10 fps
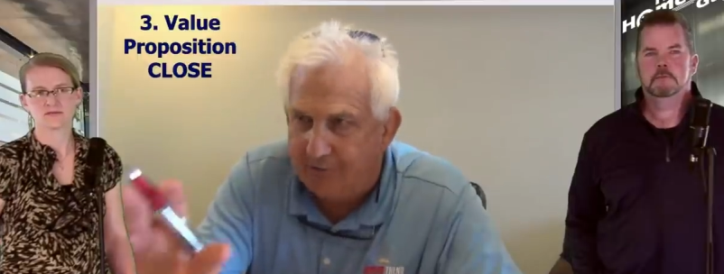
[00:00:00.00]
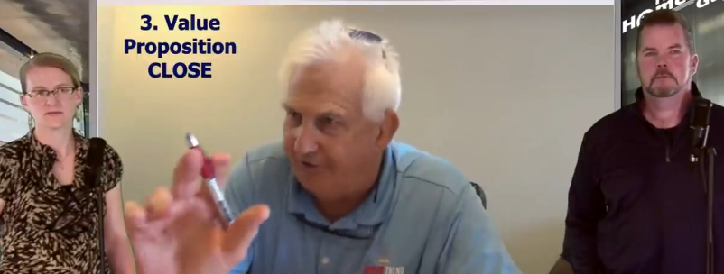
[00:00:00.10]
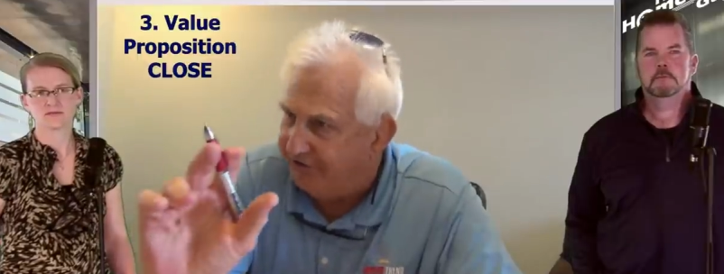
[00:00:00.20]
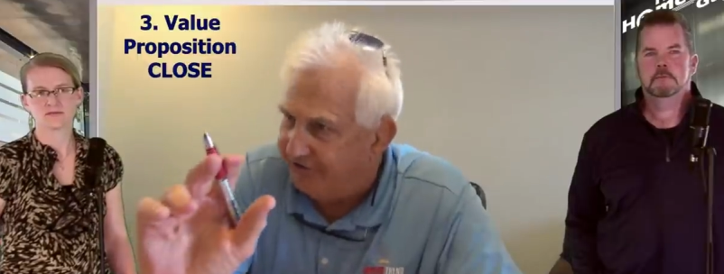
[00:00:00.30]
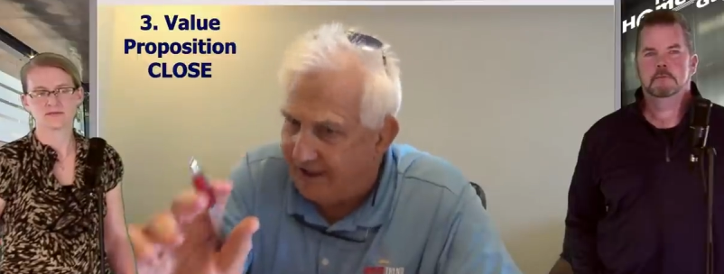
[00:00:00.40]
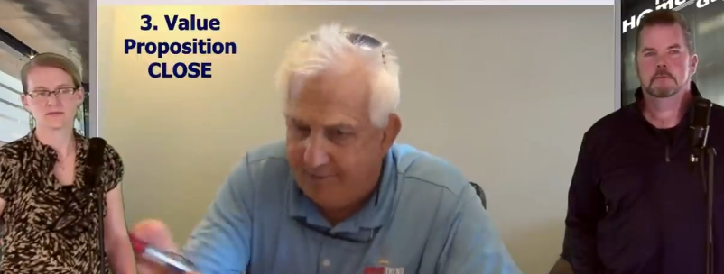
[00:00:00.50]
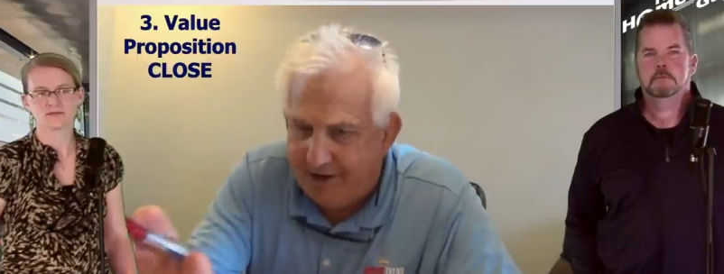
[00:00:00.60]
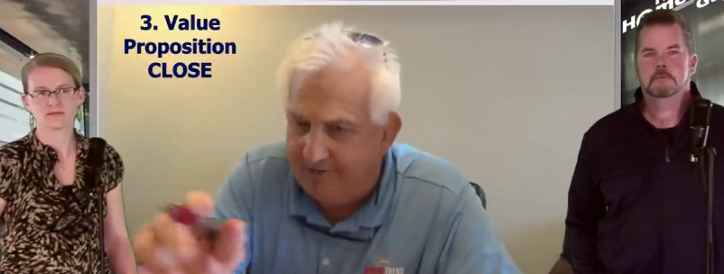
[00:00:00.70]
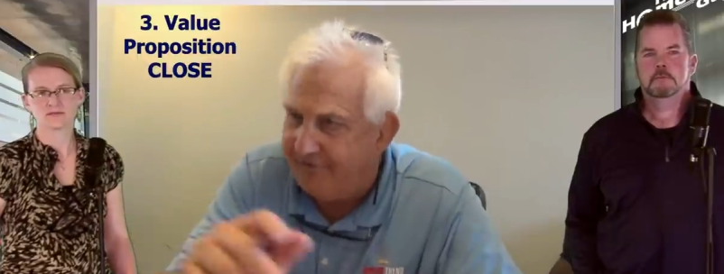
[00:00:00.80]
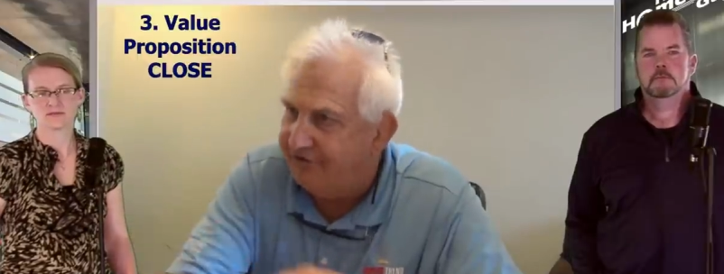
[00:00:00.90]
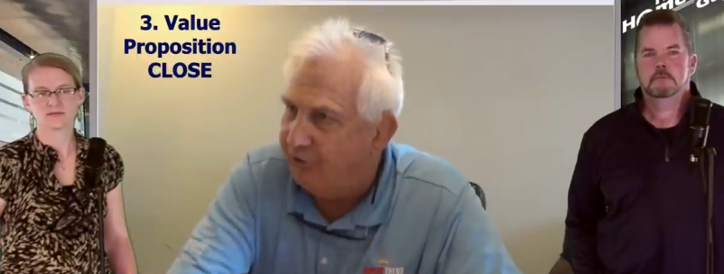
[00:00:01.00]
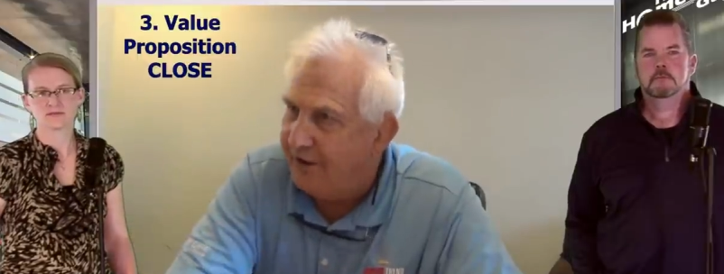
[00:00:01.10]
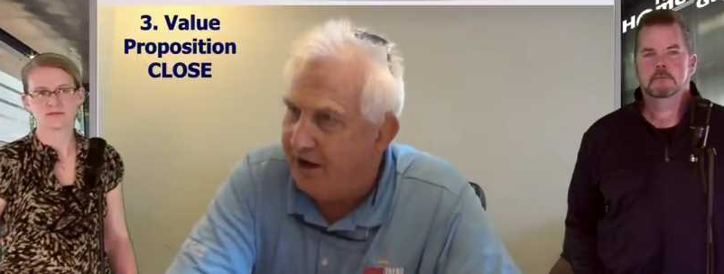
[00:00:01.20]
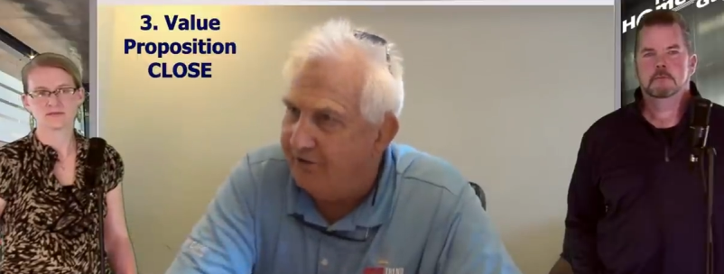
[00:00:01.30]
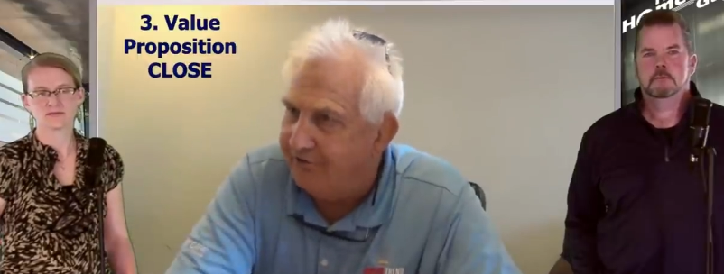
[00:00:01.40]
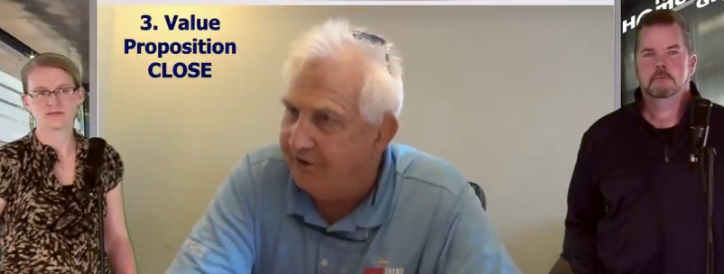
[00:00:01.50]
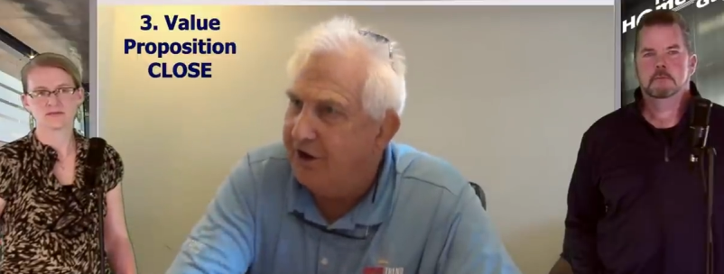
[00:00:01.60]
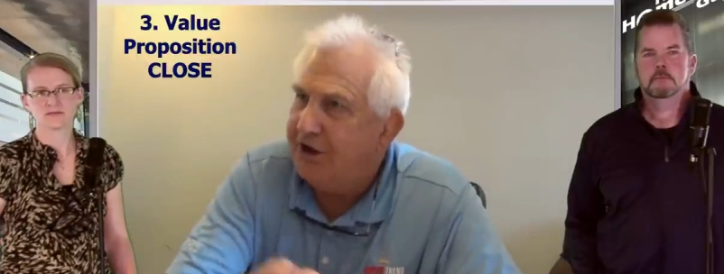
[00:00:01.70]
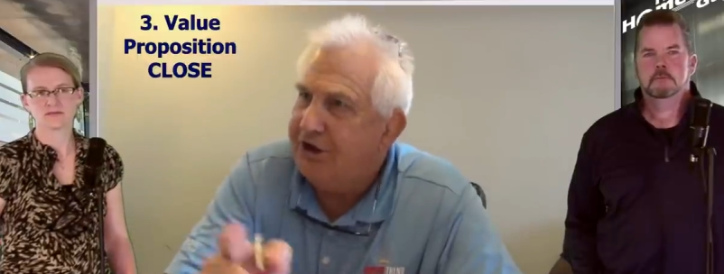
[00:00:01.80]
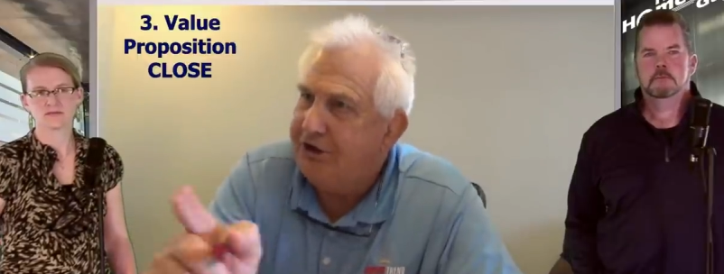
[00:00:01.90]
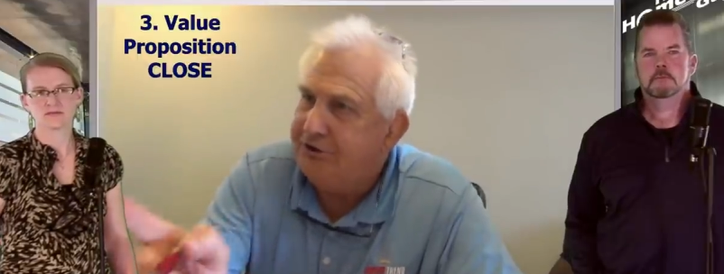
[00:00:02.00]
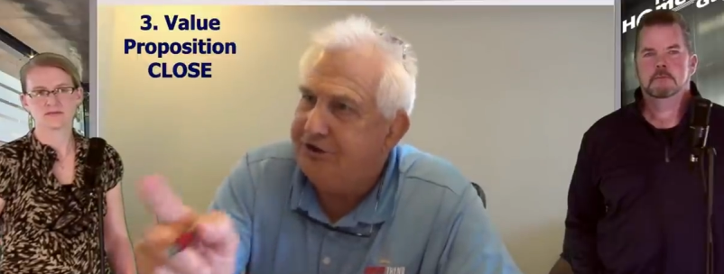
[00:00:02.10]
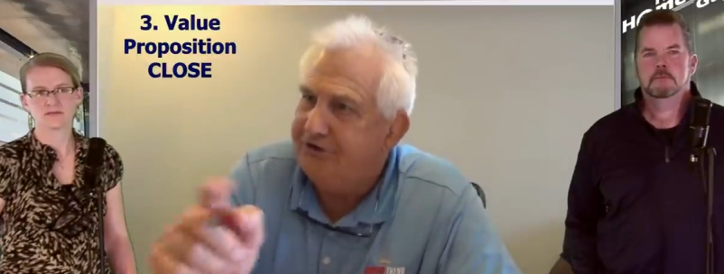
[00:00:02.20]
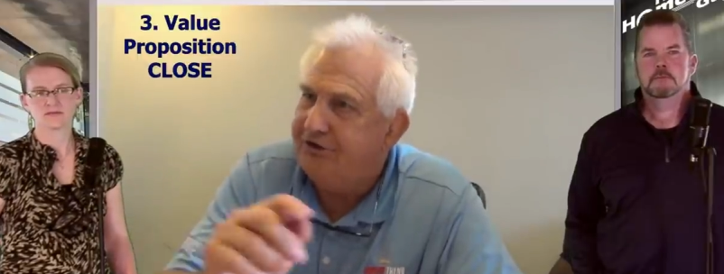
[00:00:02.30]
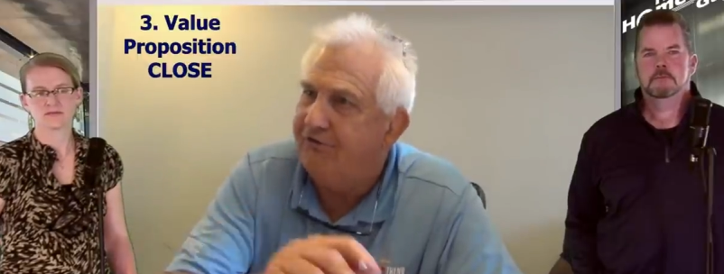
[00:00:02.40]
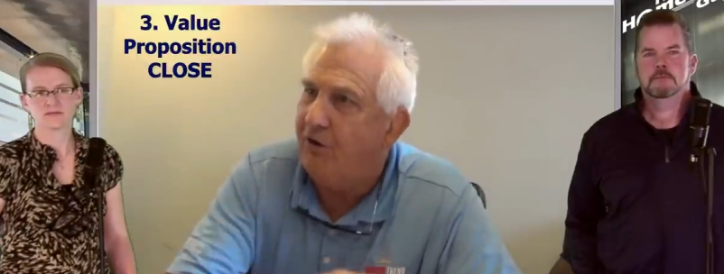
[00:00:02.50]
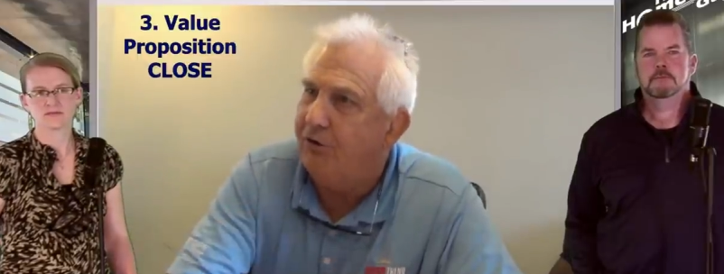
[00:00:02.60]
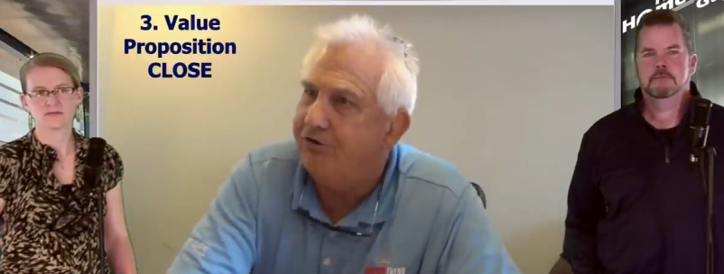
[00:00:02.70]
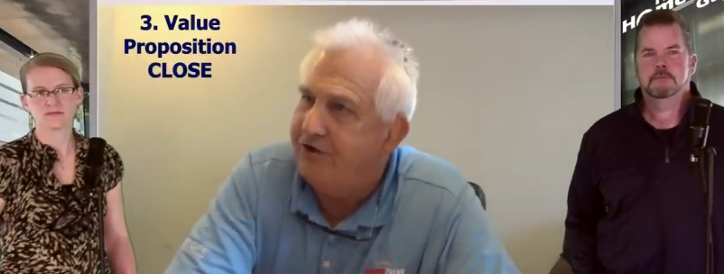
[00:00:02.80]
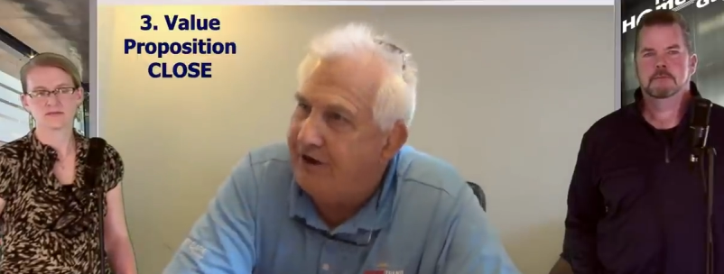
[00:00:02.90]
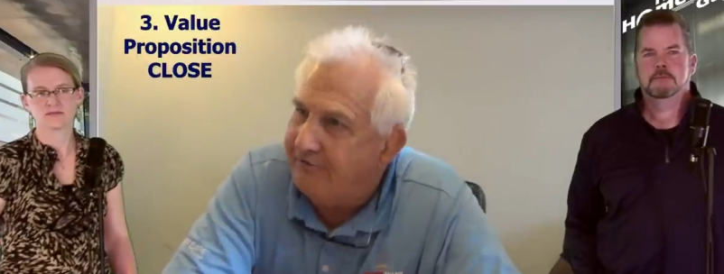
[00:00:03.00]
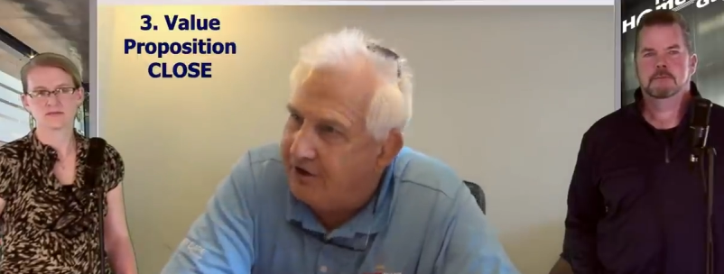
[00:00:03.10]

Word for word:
Speaker 1: and it comes with the same benefits we offer, you just give old